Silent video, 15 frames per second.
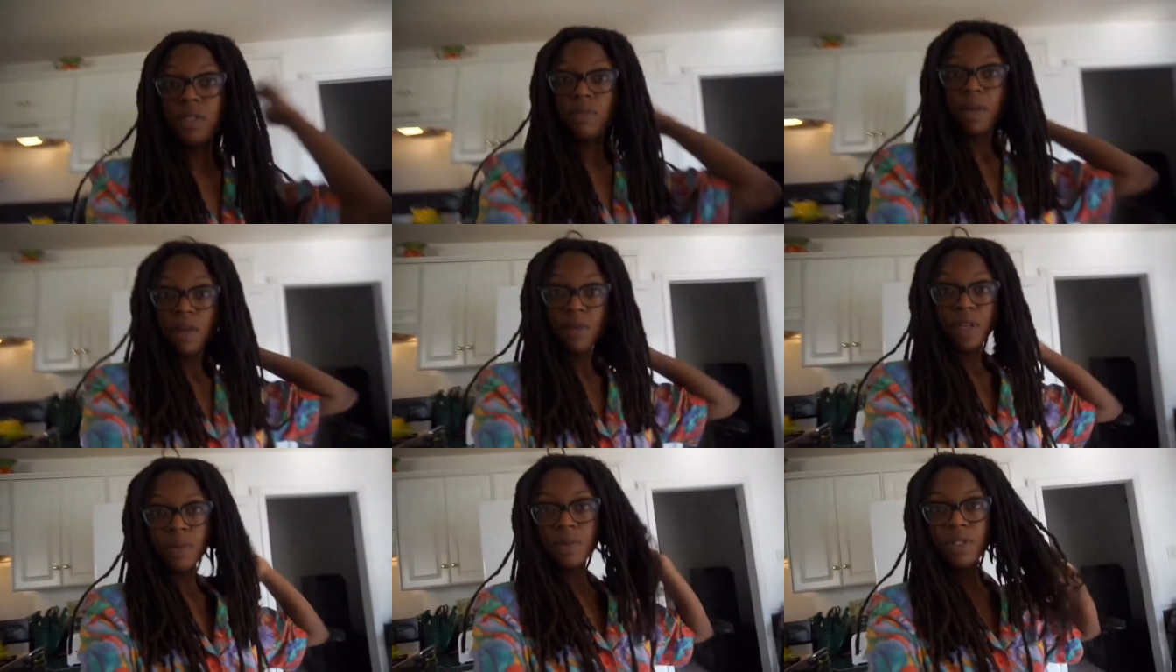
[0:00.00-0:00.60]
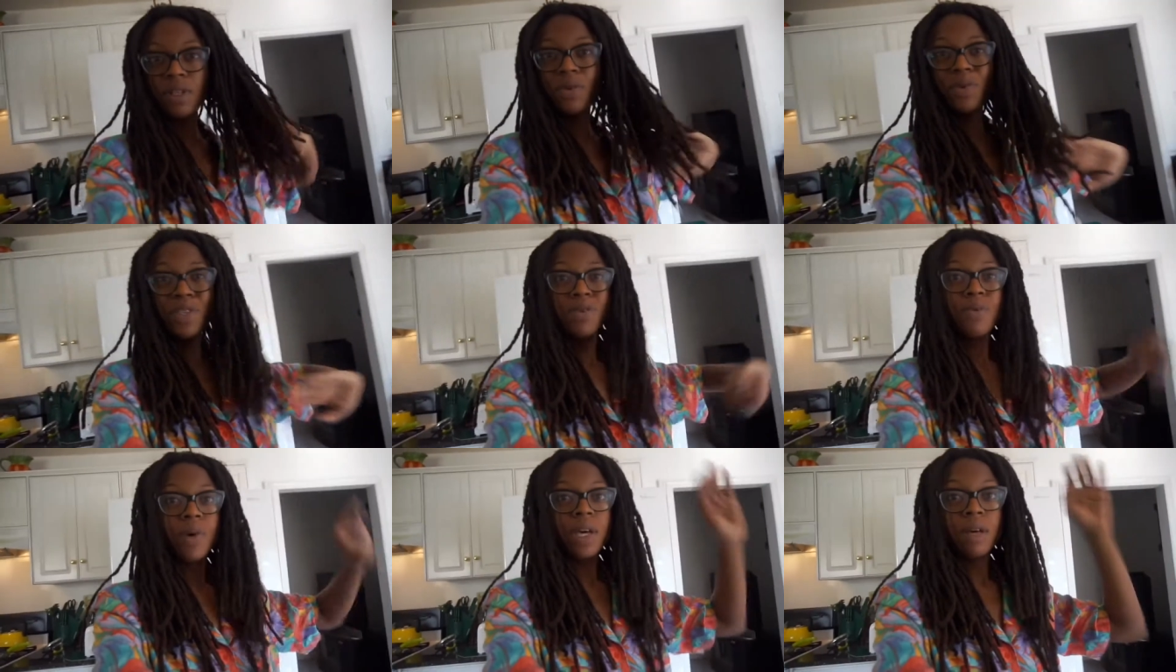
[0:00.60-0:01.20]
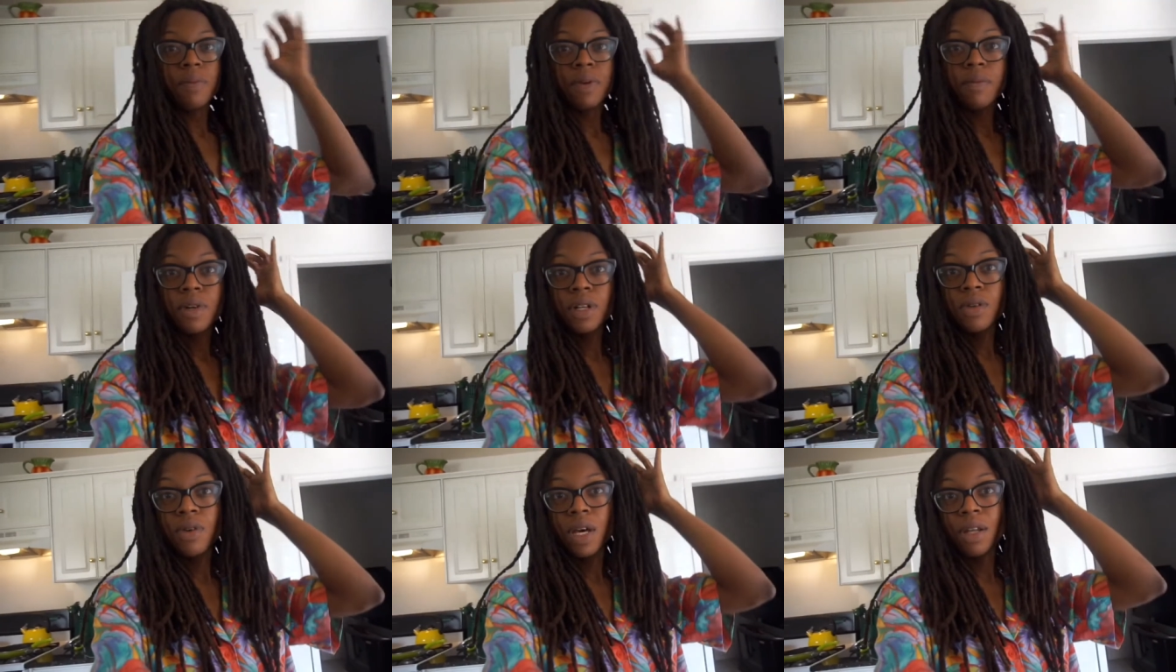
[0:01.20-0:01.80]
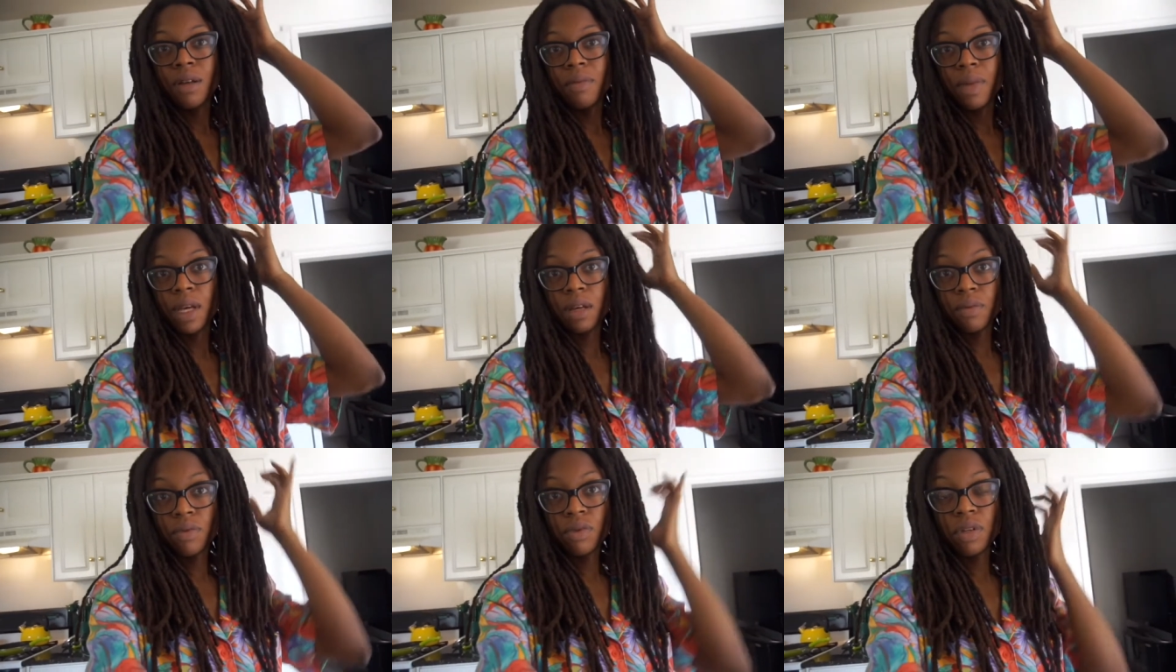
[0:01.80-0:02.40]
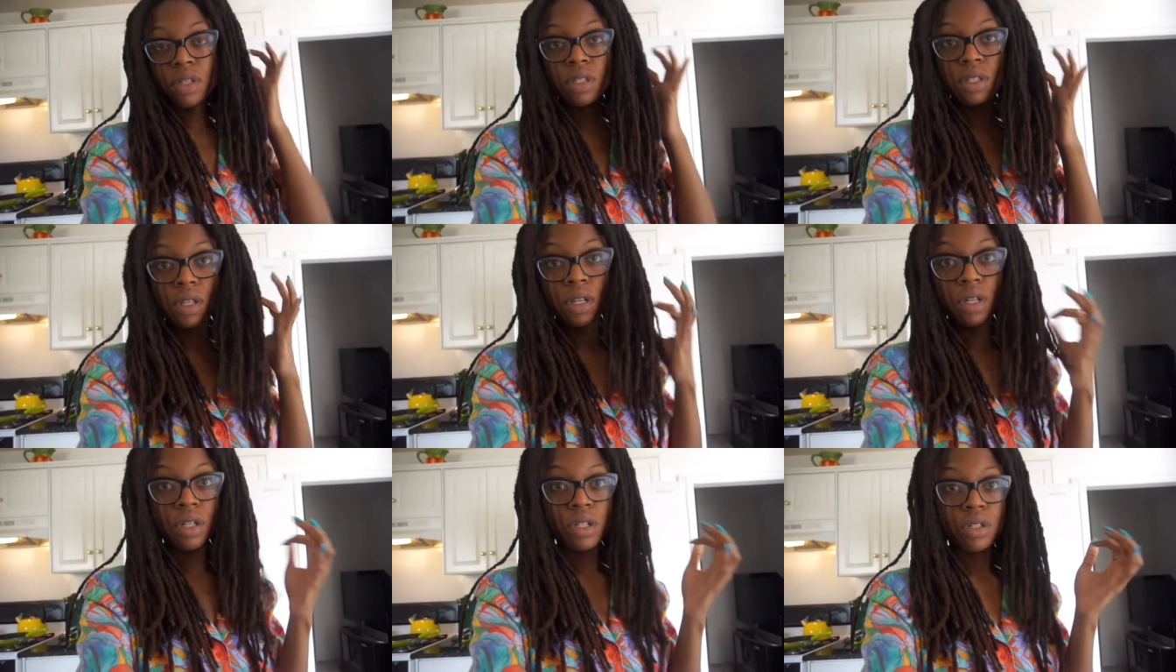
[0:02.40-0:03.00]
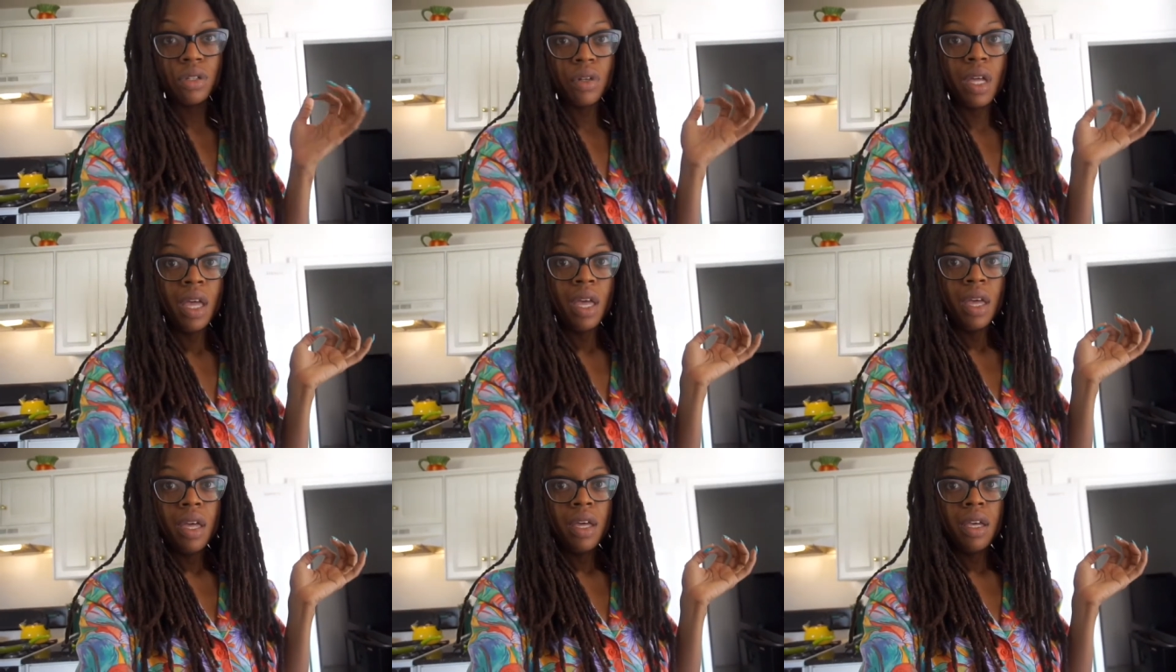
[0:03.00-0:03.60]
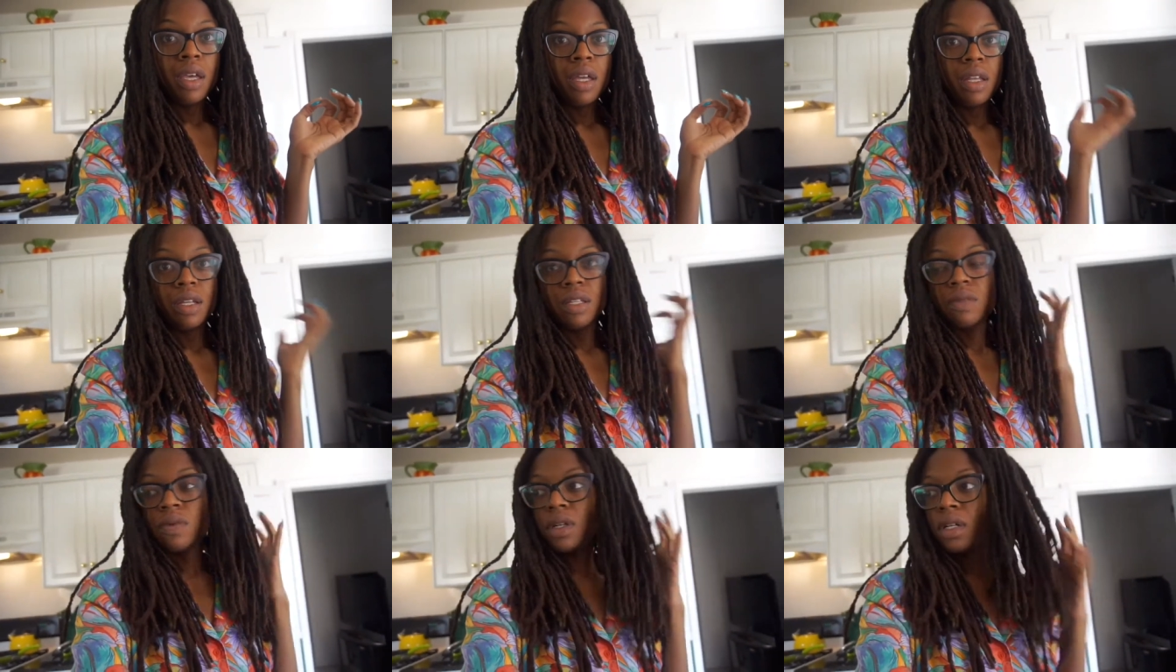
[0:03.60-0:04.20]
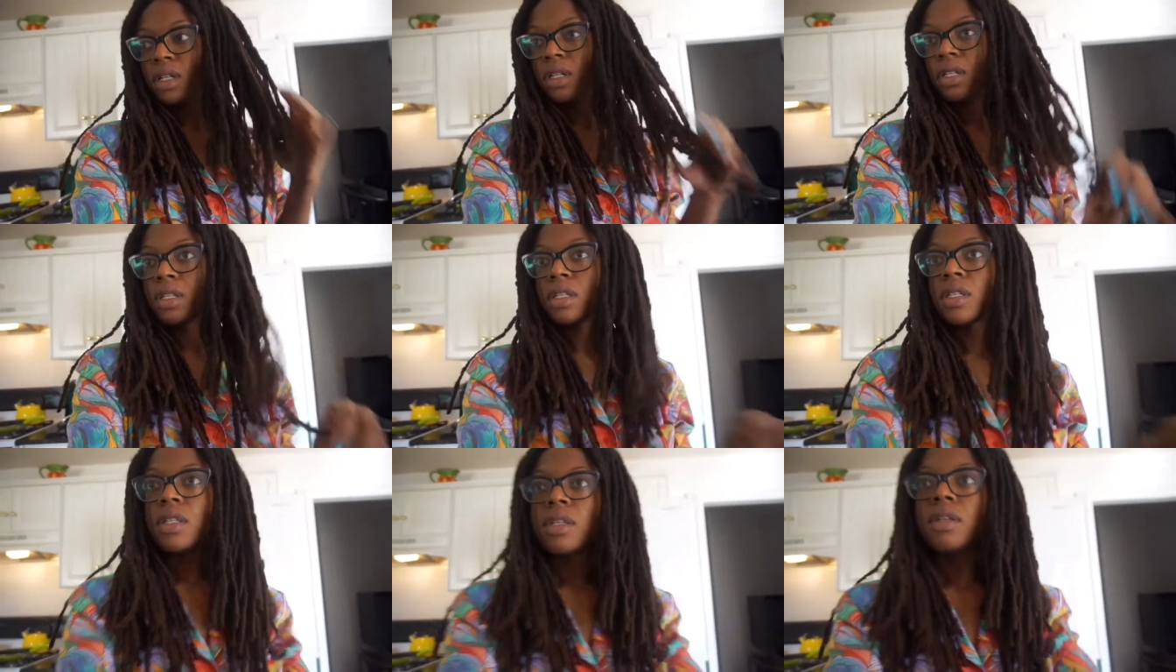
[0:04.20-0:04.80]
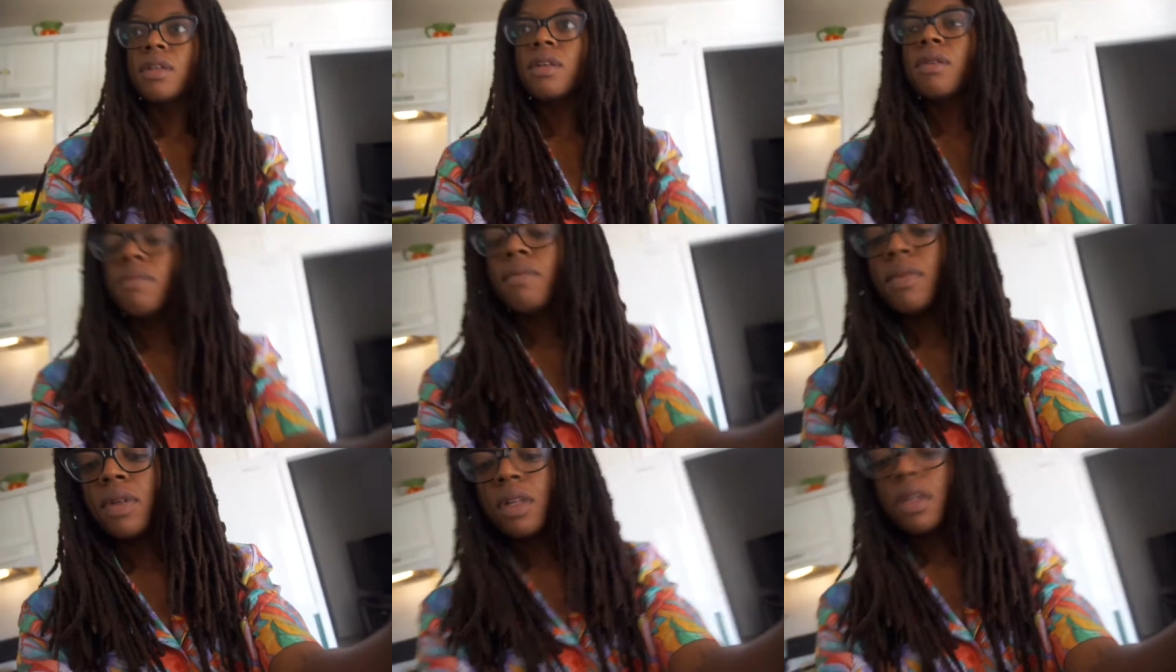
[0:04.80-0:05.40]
to my face. But you know when you wake up in the morning, you don't have no makeup on, so it is what it is.